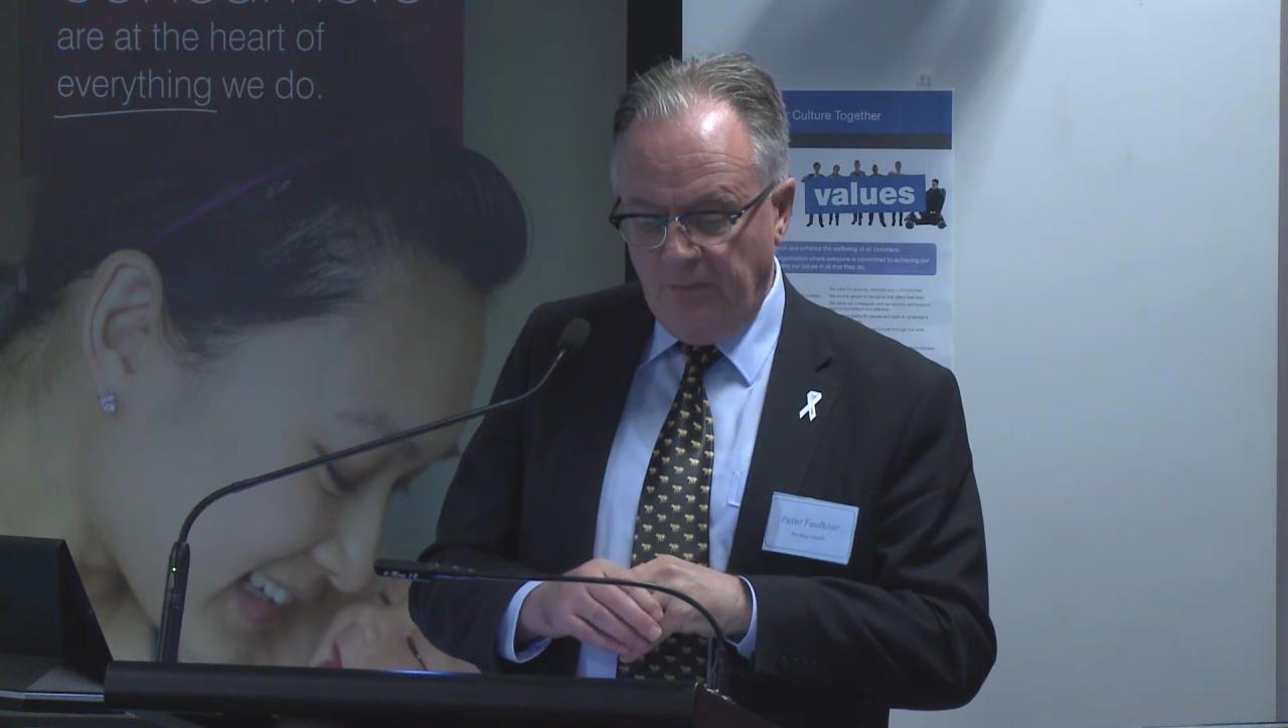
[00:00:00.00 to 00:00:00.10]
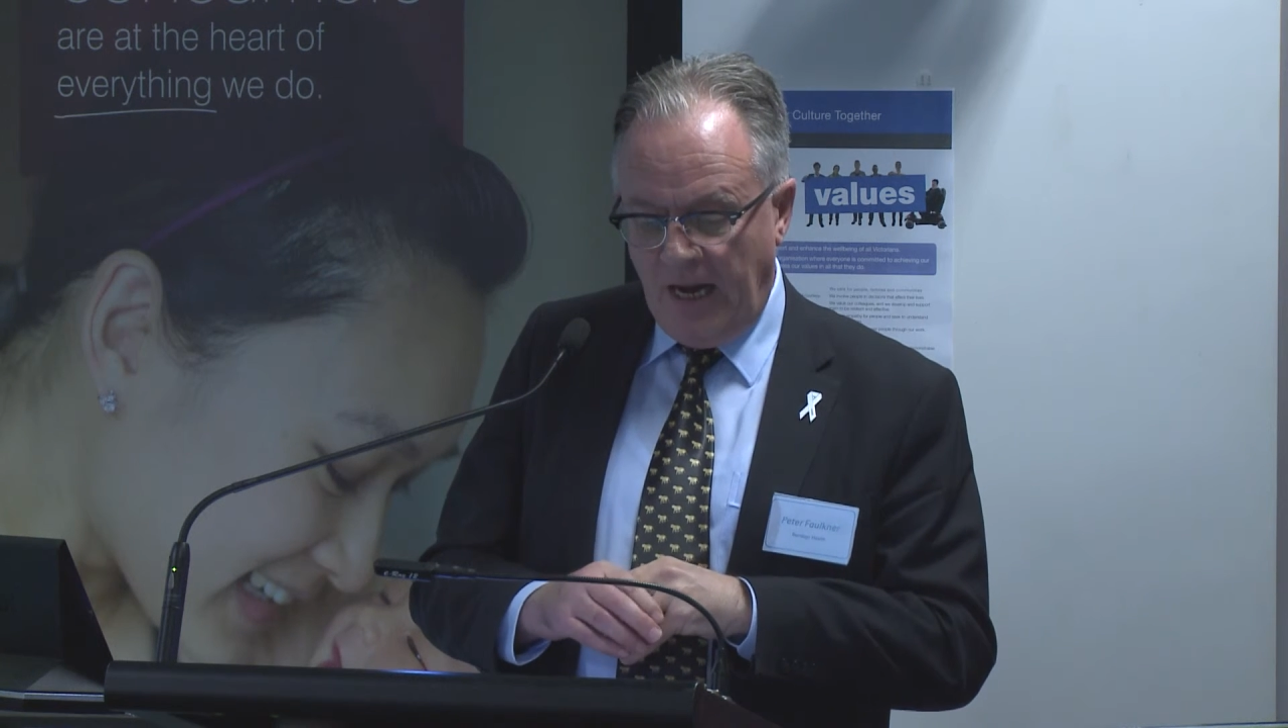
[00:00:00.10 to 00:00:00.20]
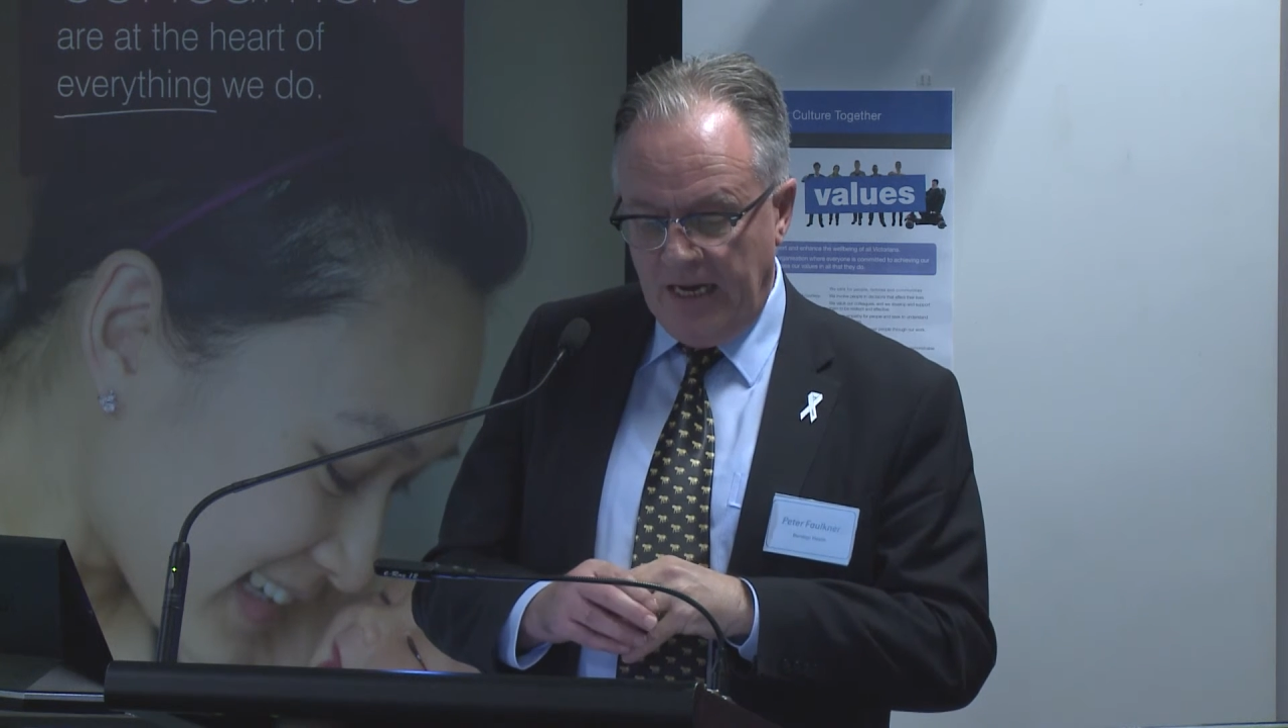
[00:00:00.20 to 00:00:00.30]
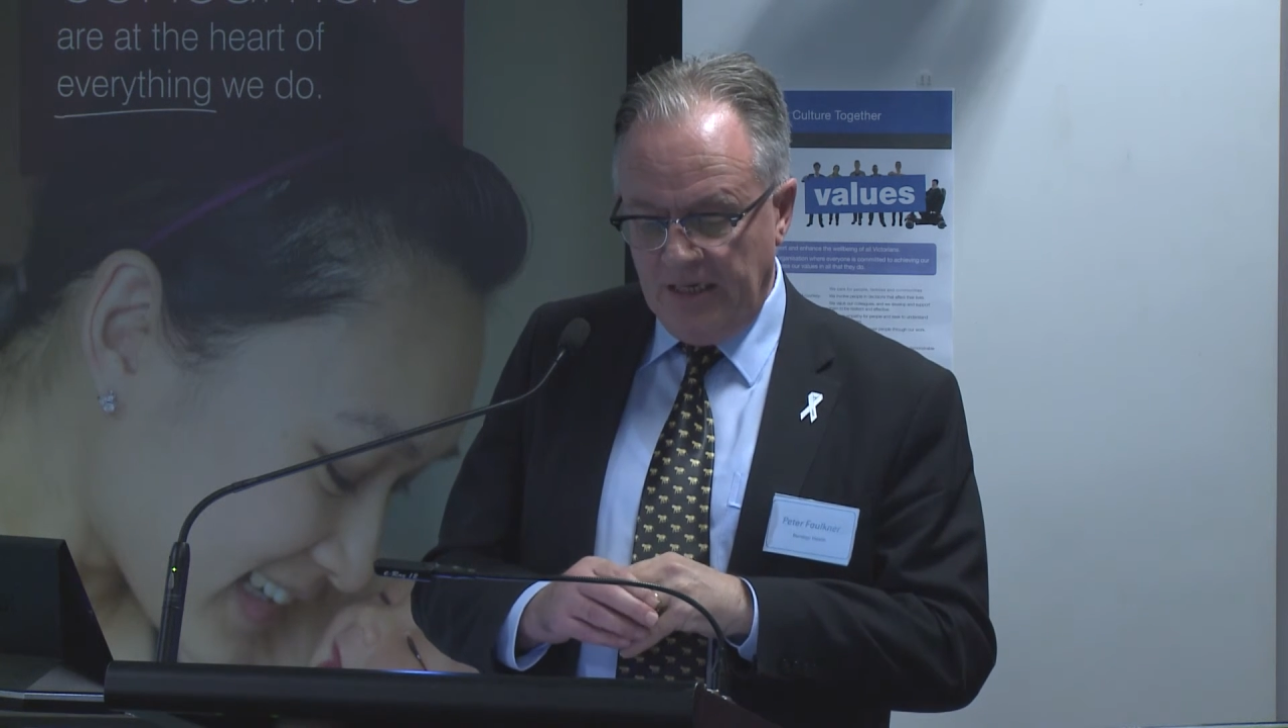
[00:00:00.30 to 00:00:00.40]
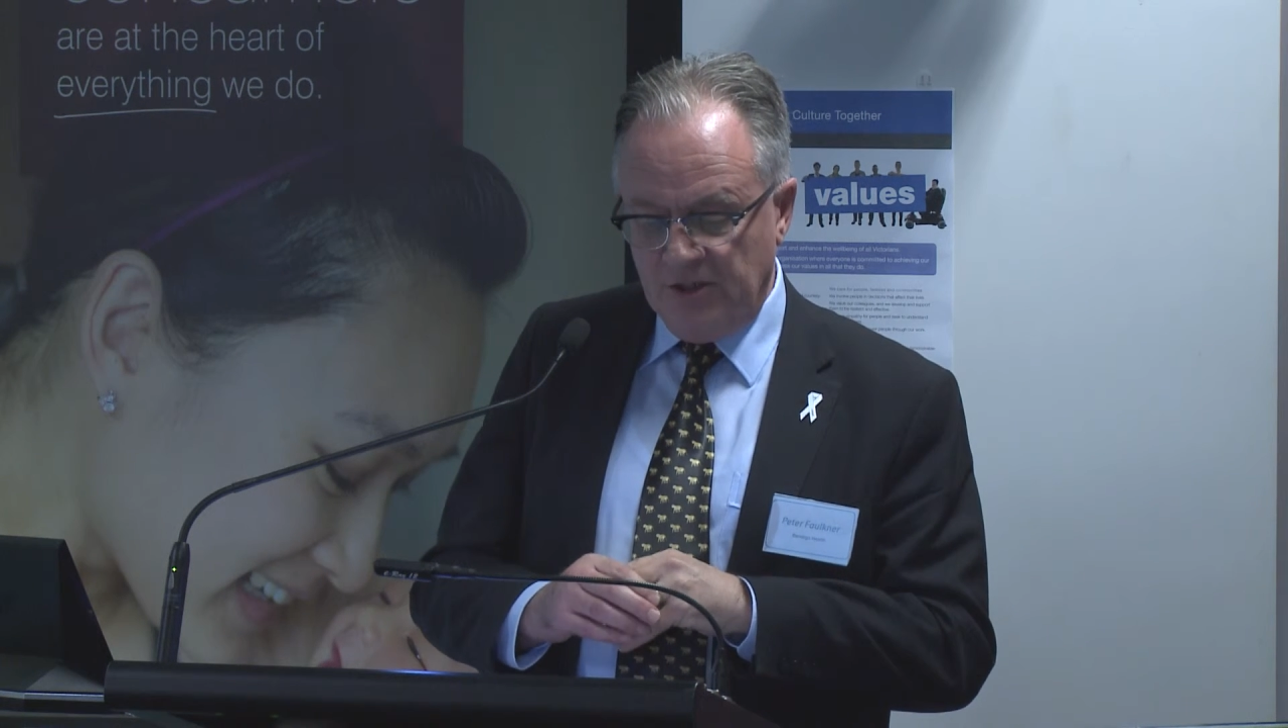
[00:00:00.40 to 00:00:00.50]

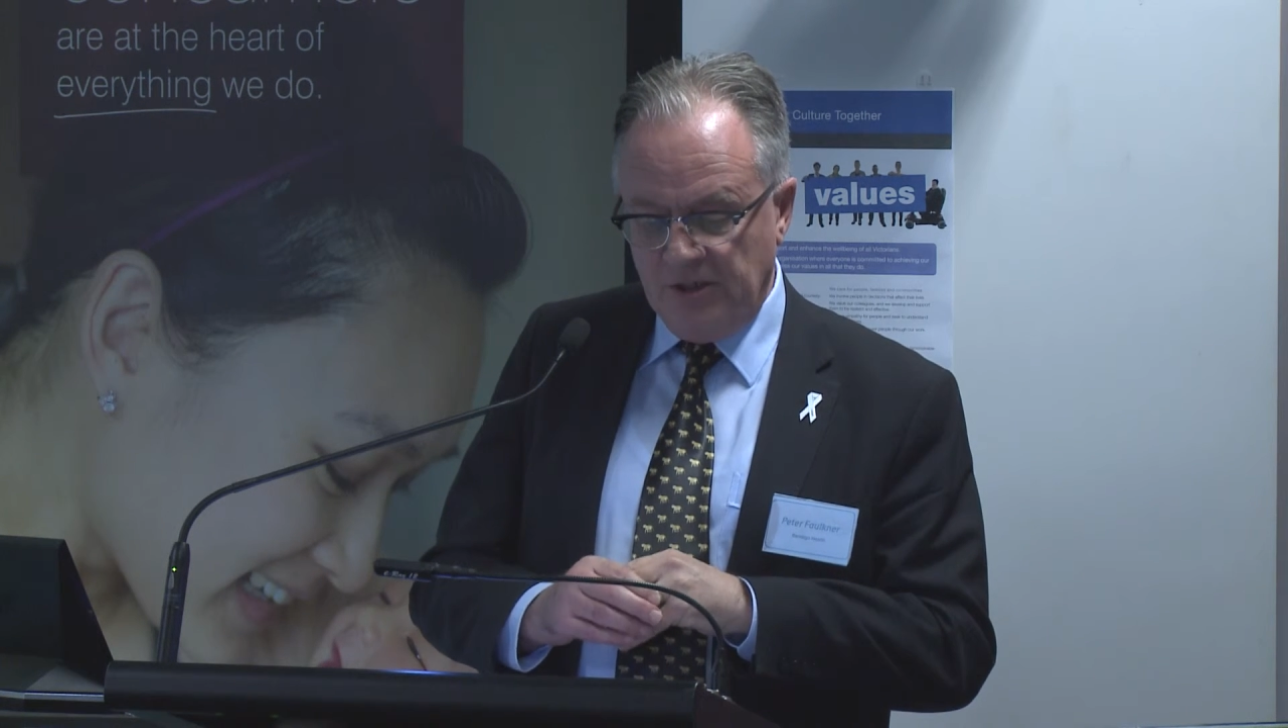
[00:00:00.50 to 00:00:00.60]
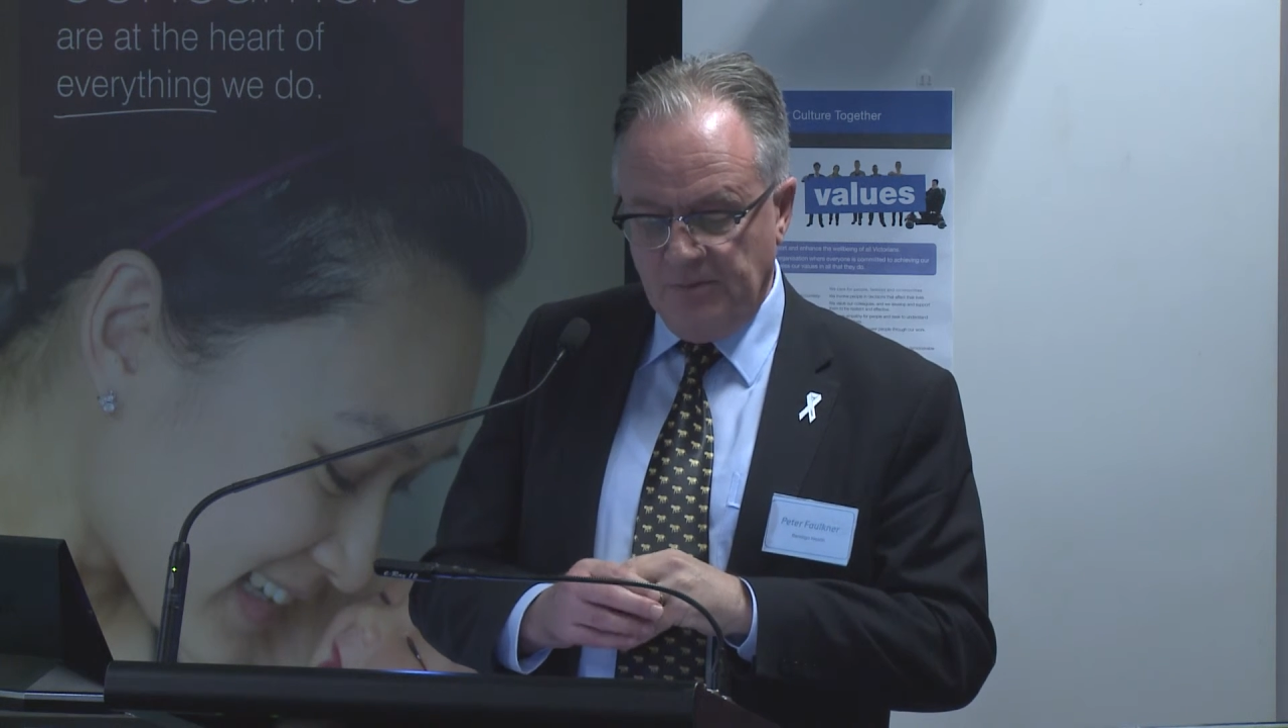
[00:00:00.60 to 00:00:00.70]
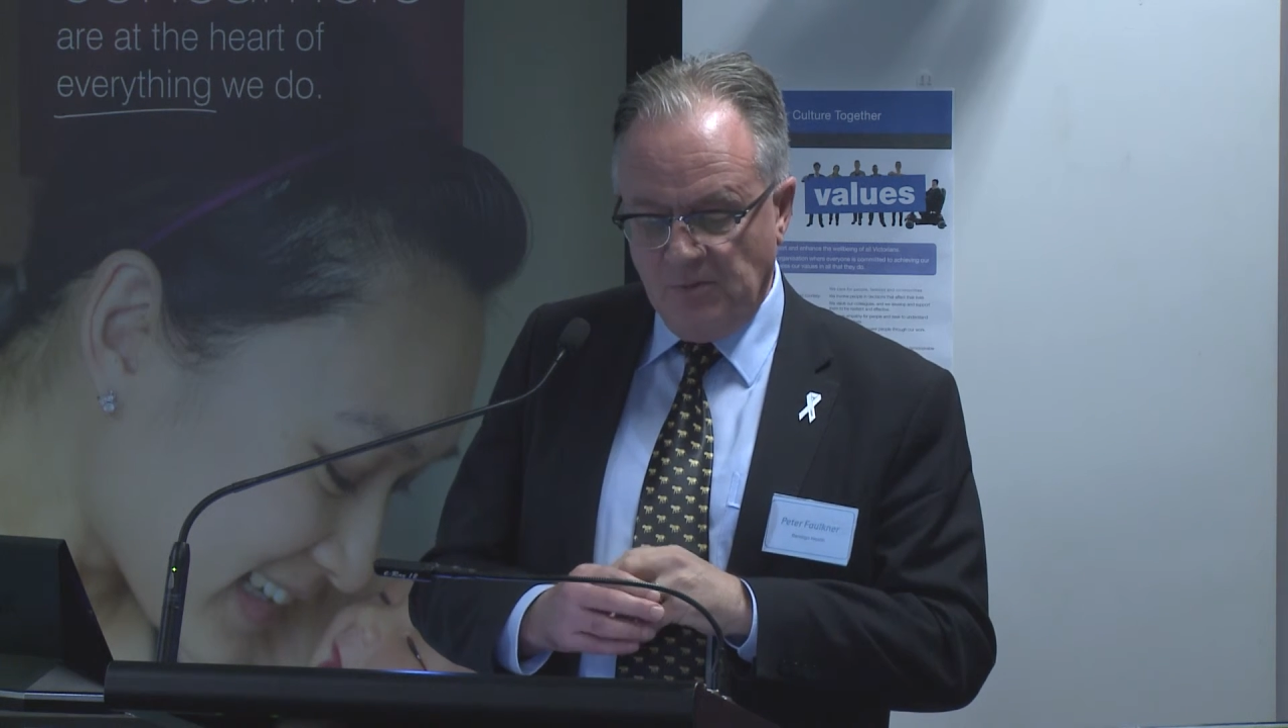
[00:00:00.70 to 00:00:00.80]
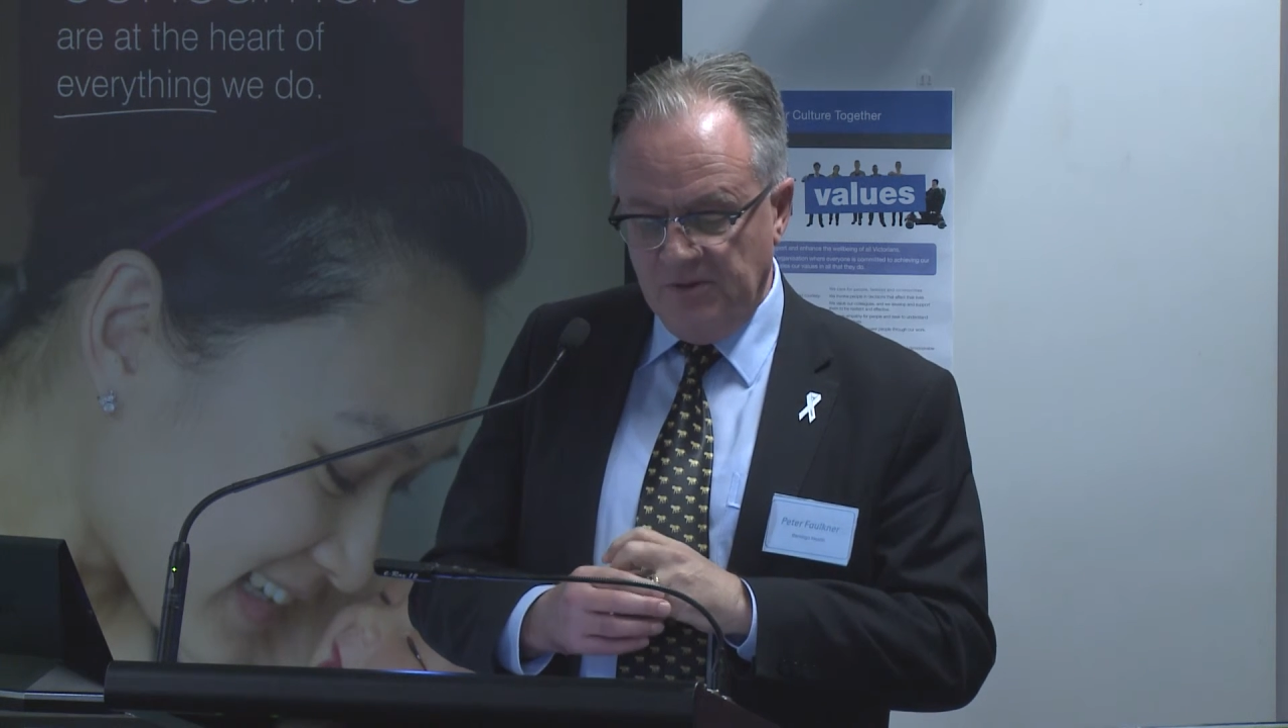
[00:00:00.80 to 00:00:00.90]
partnerships